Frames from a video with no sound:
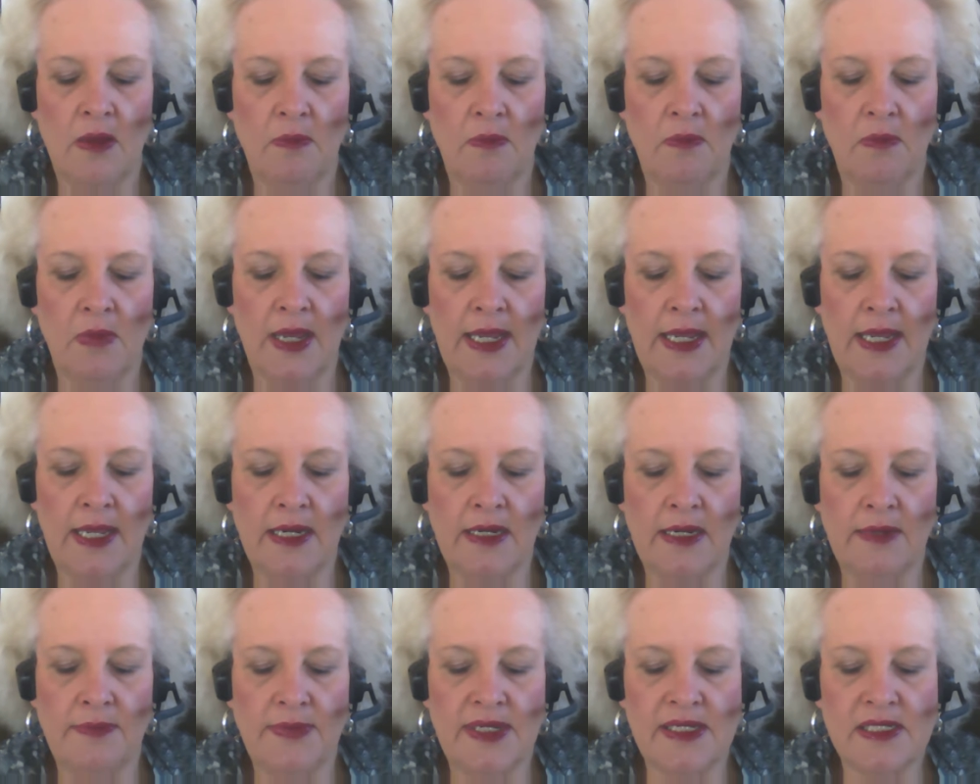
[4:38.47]
My
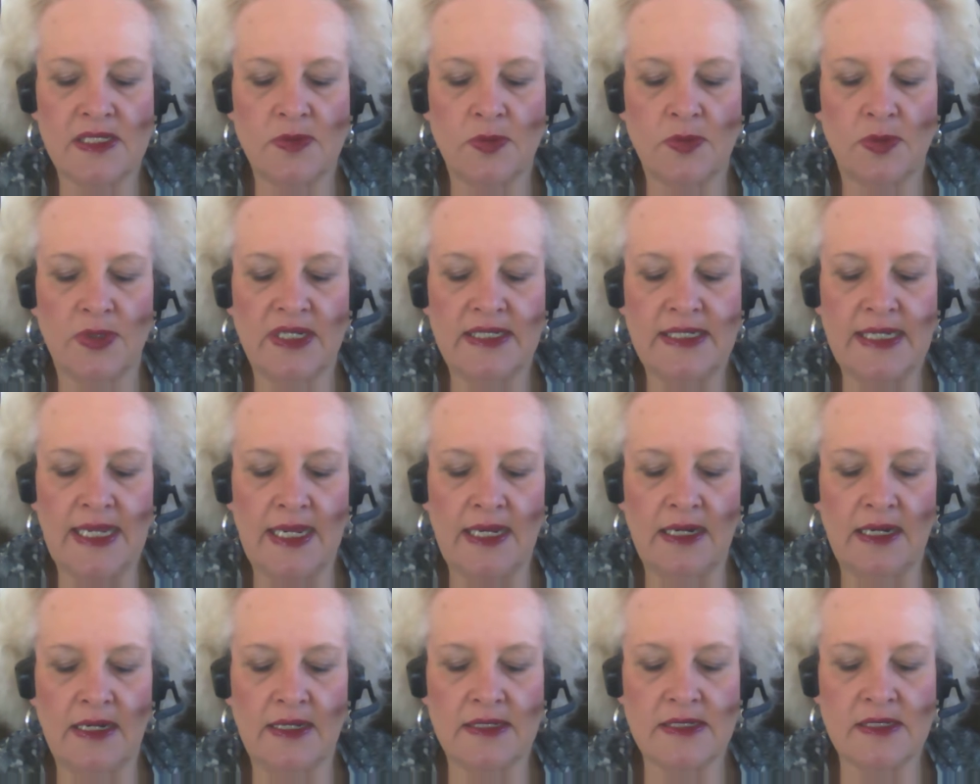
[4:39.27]
enemies would
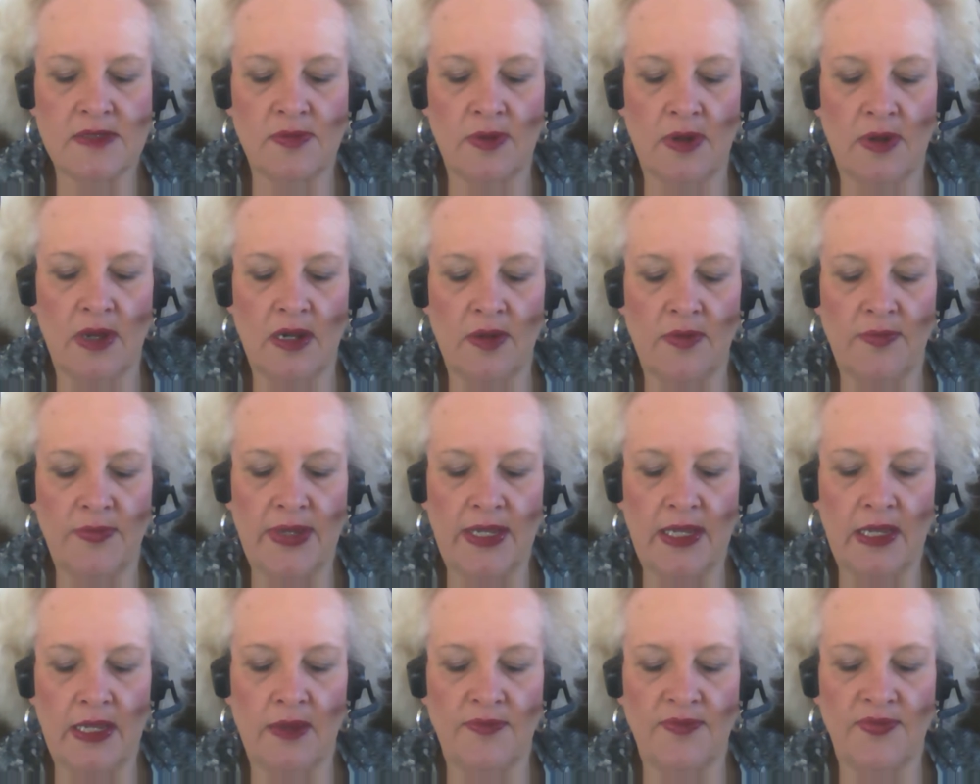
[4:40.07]
daily swallow
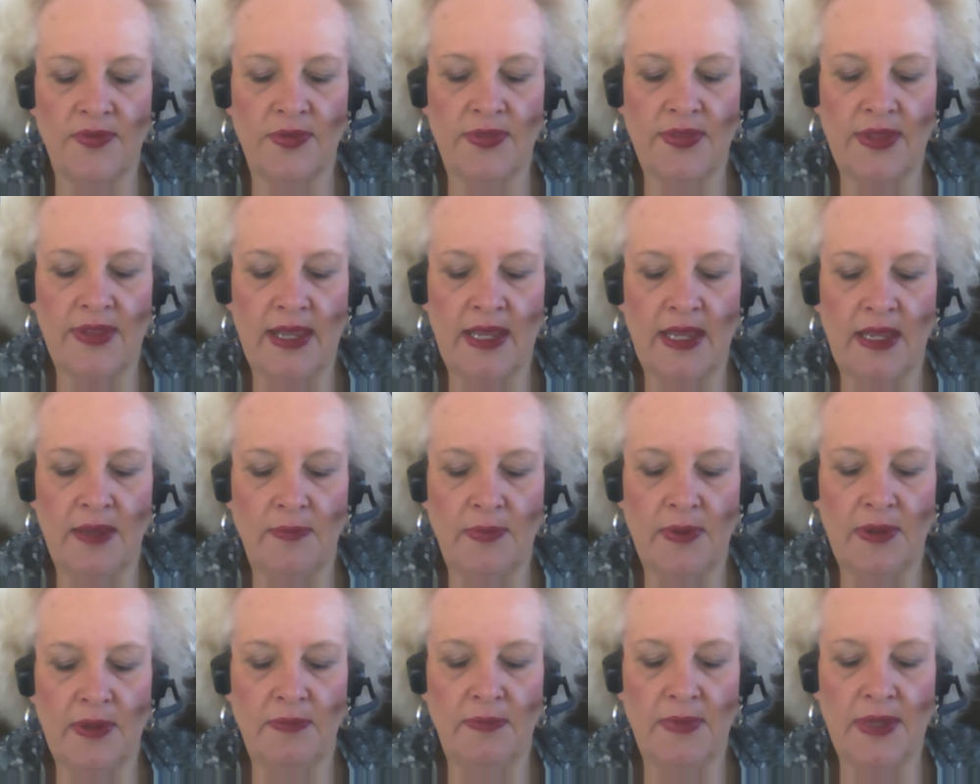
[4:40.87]
me up, for they
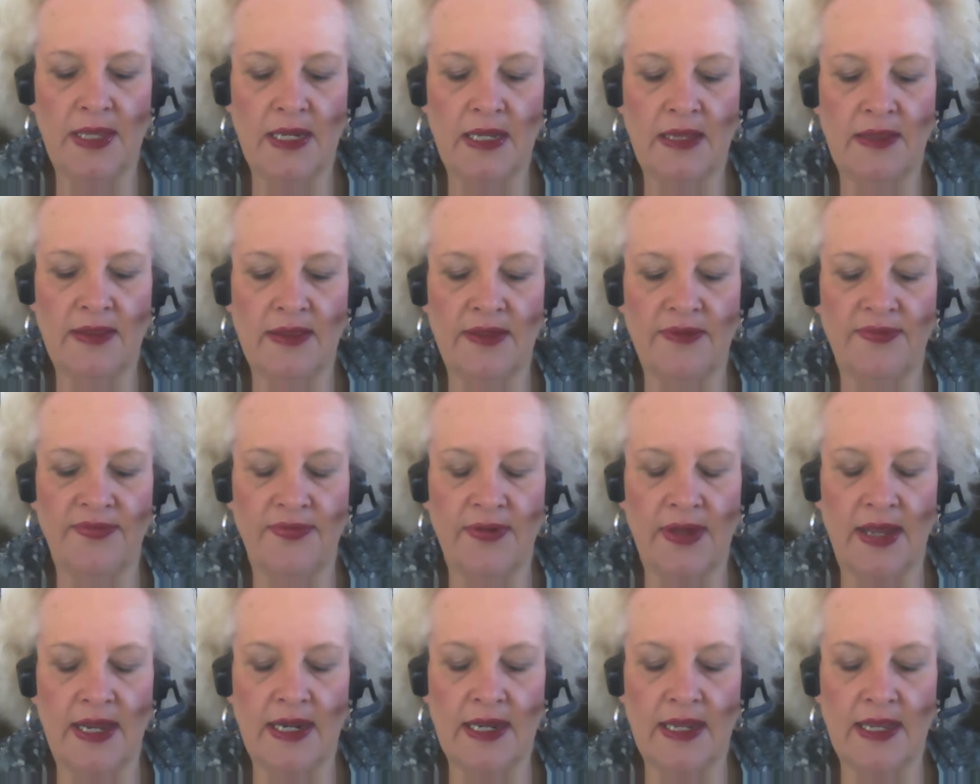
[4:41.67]
be many that
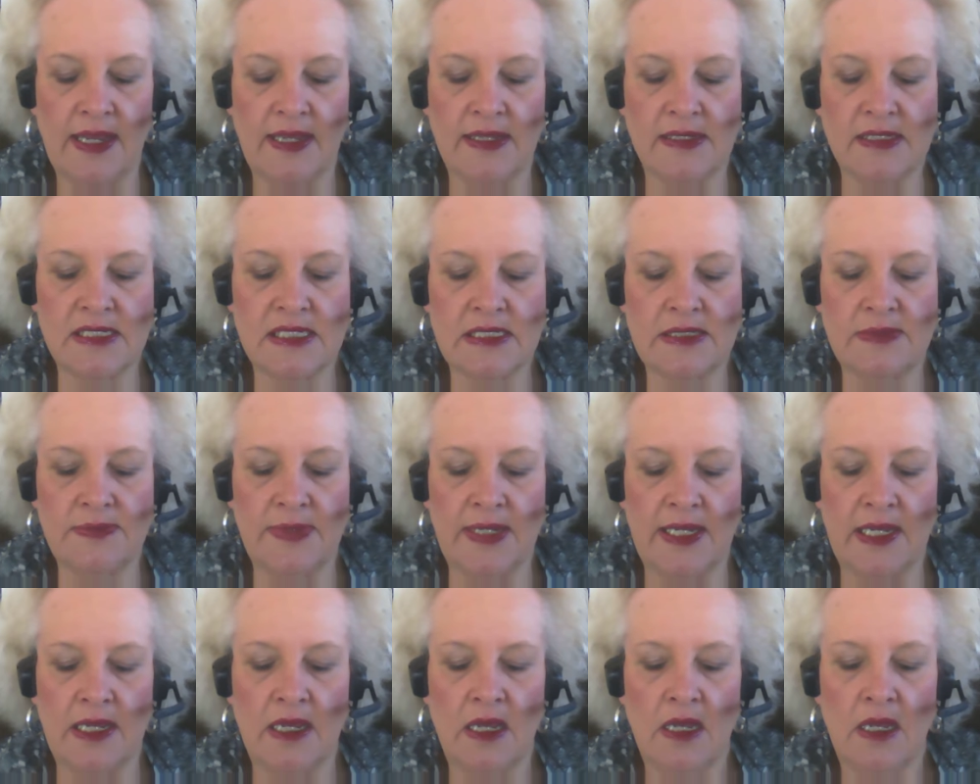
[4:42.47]
fight against
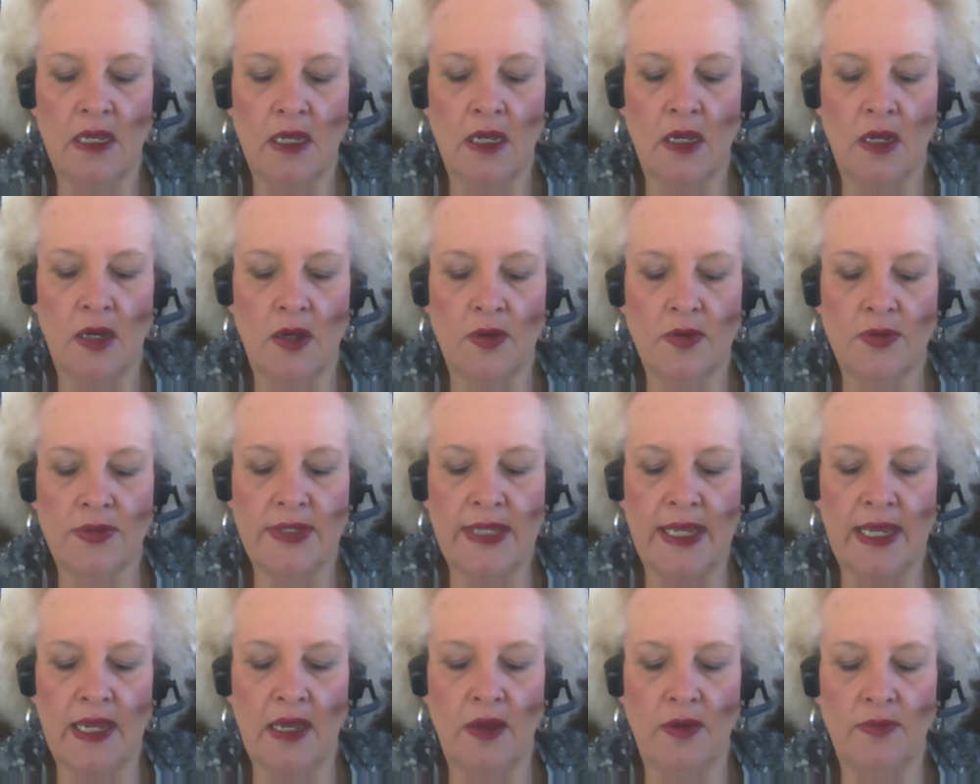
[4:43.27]
me. O
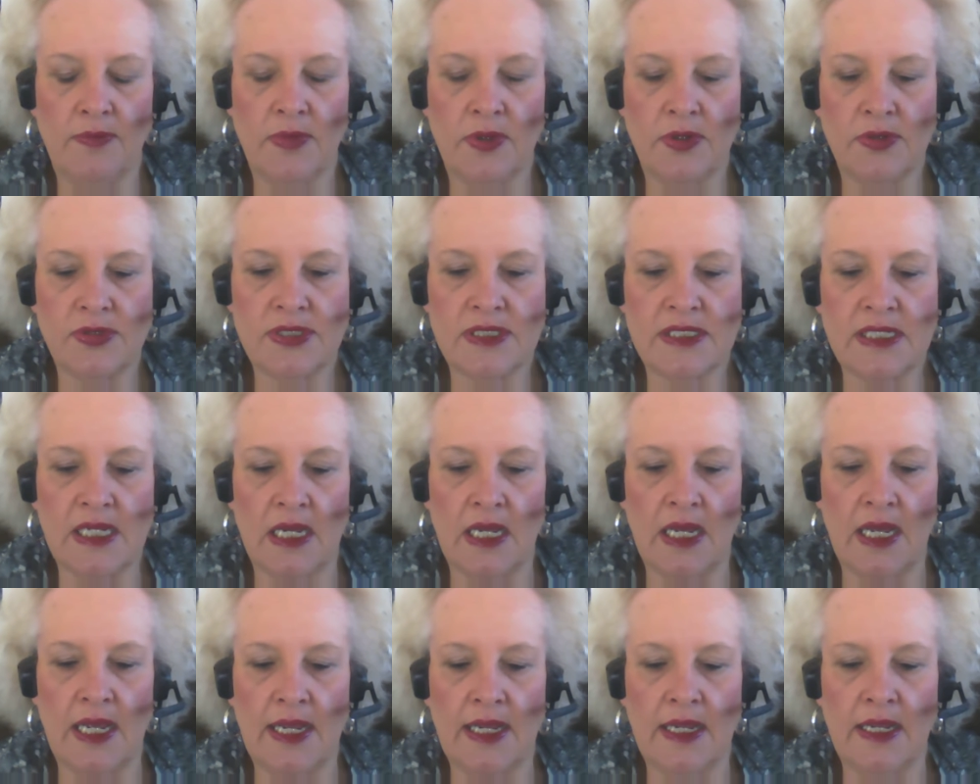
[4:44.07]
thou most
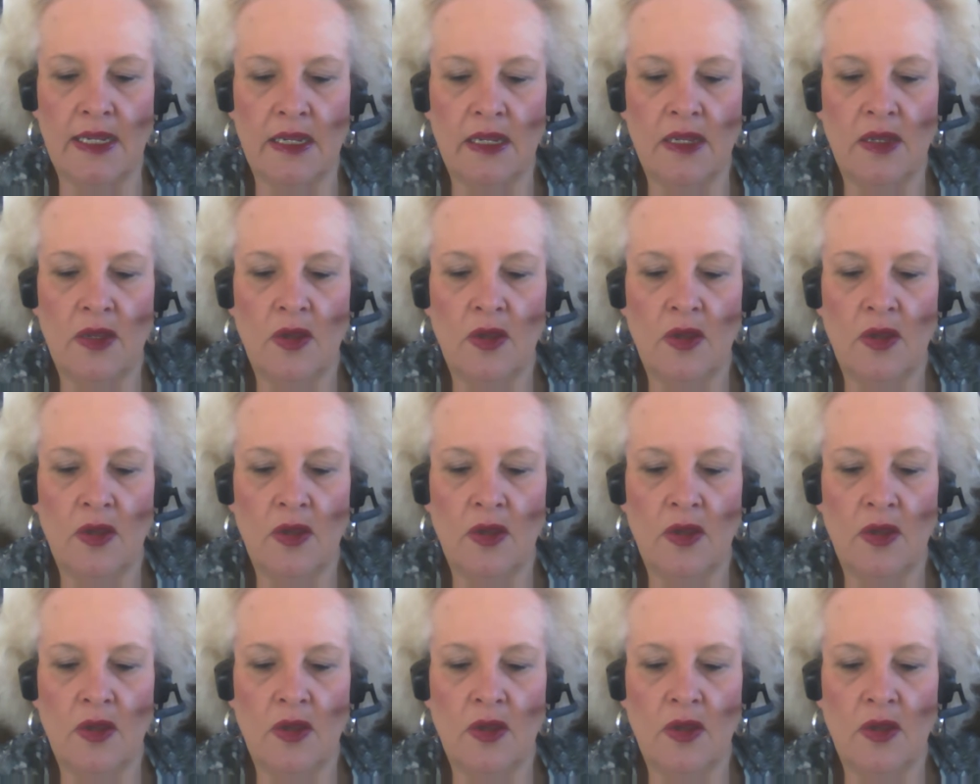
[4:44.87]
high,